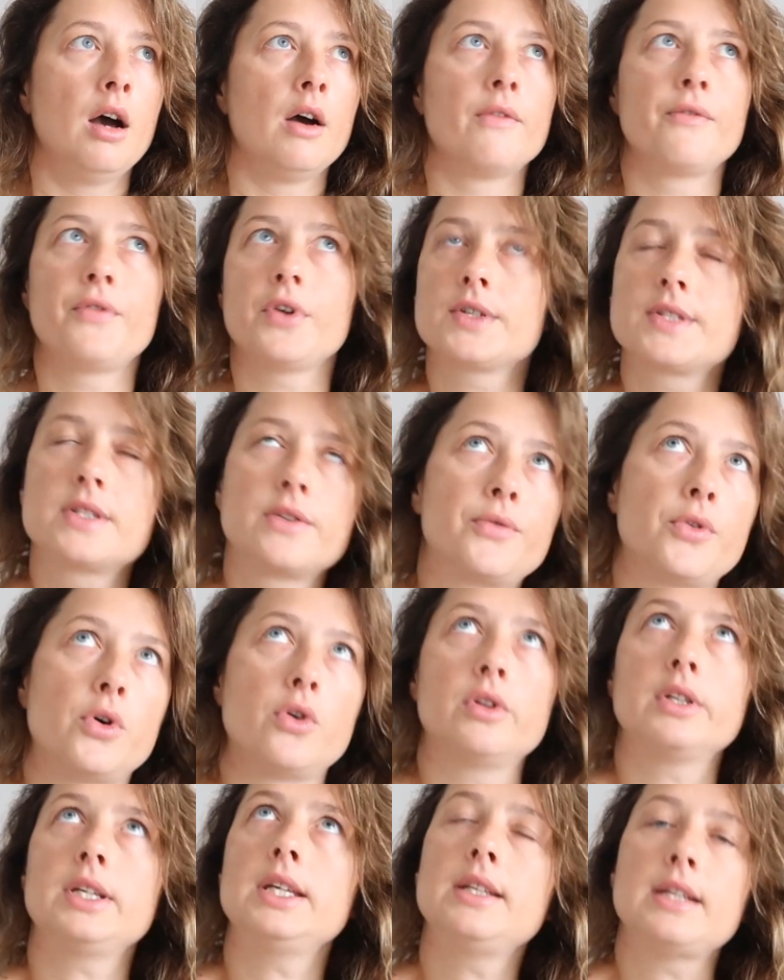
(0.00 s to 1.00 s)
first of
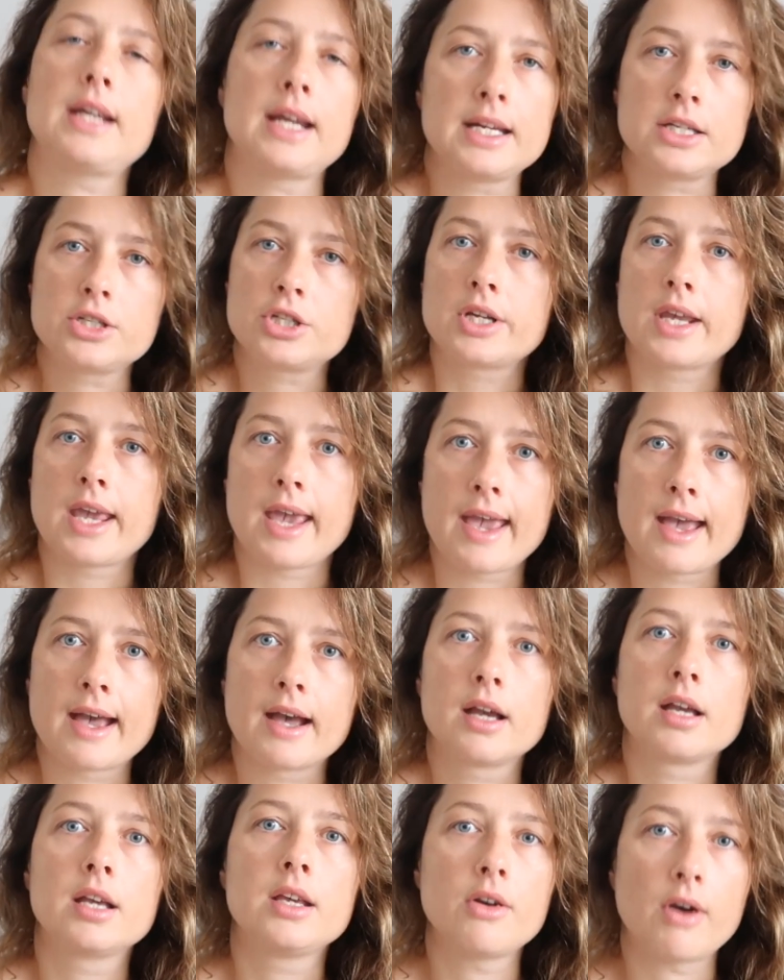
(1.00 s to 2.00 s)
all, in aged
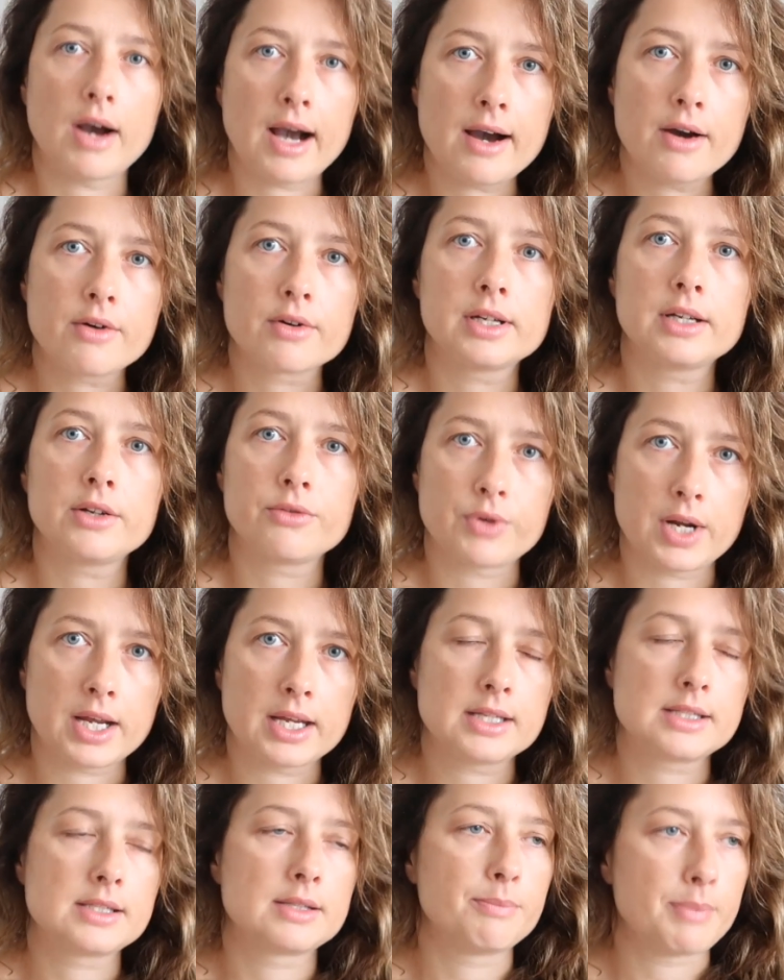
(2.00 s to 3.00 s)
care, your hourly
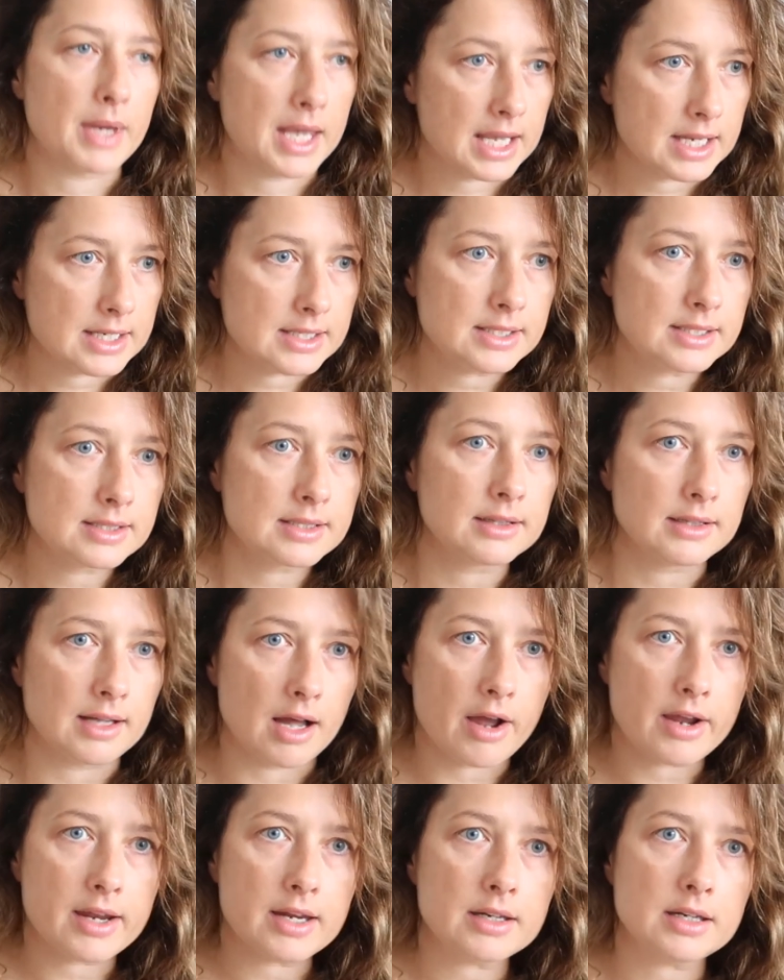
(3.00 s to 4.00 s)
rate
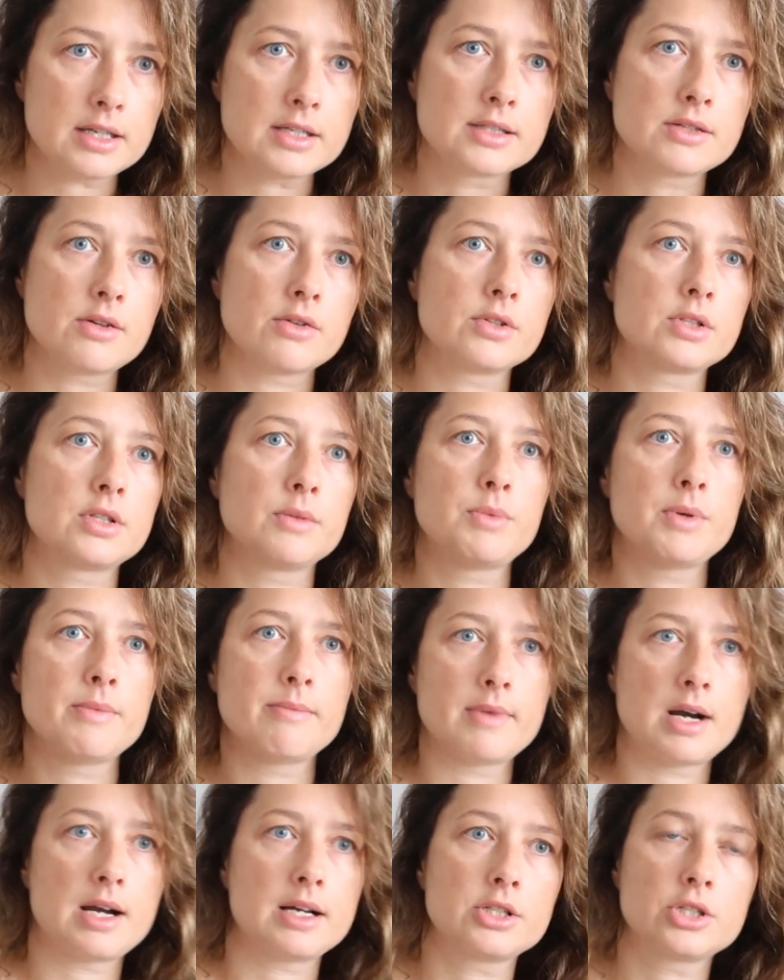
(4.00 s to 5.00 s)
baseline is going to be
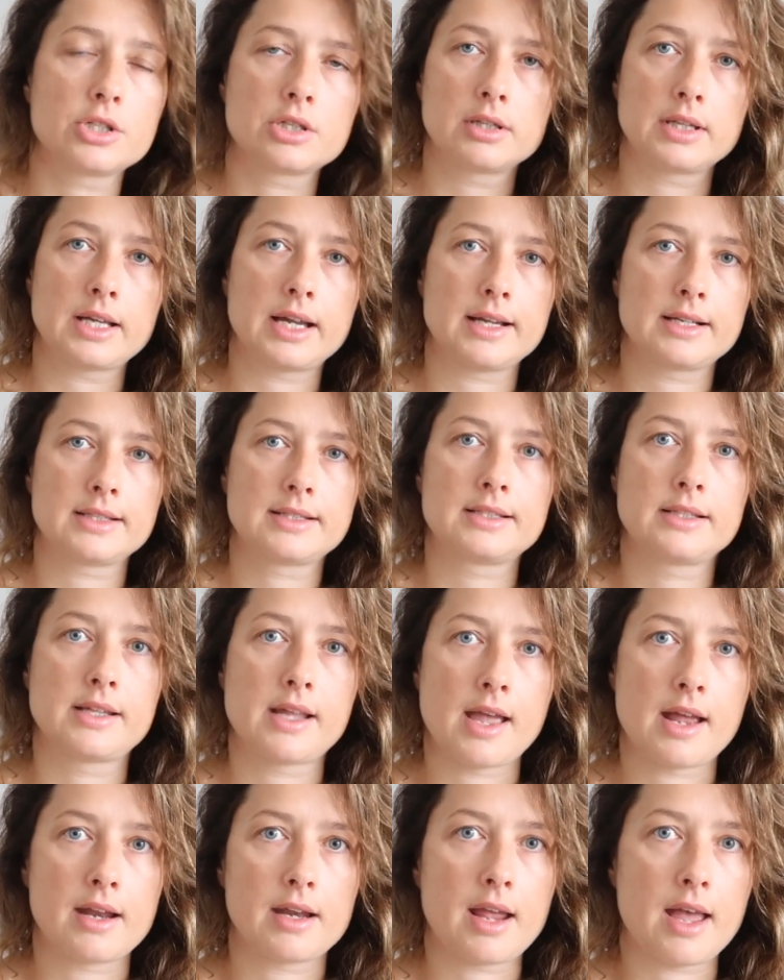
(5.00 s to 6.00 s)
much less
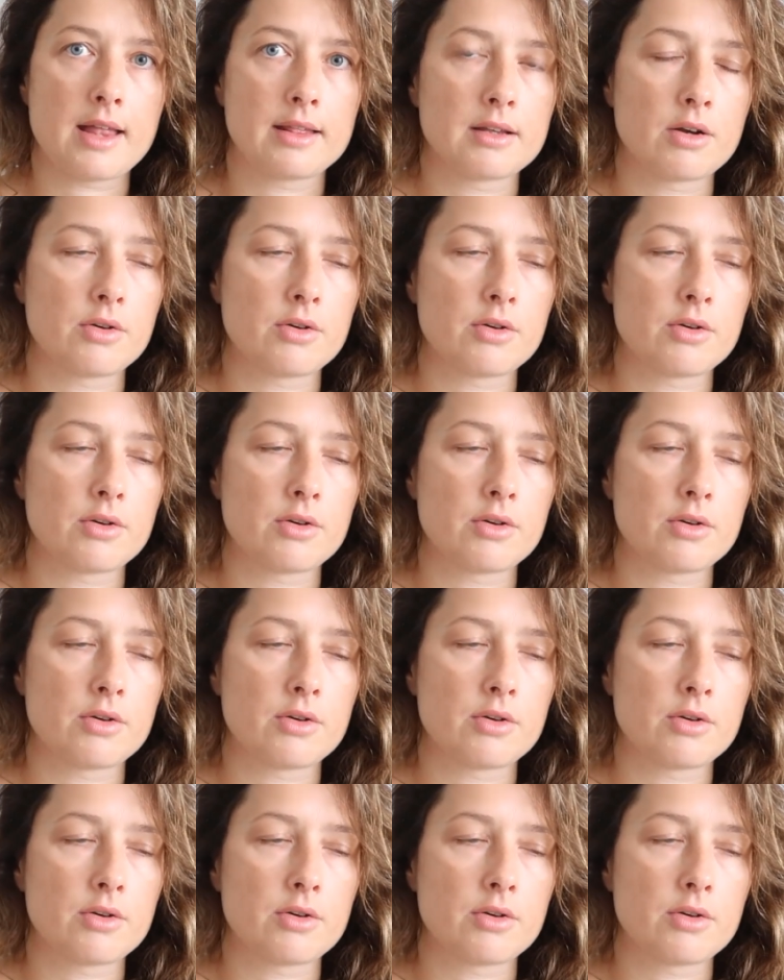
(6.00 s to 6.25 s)
than at the